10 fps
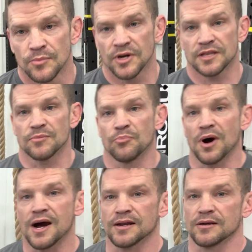but at the
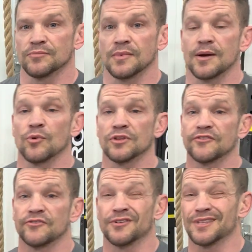bottom, I'm only
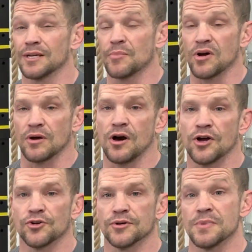feeling about
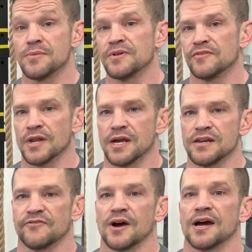100, maybe even
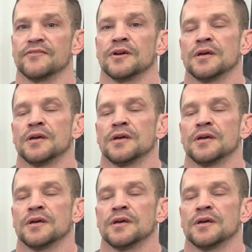95.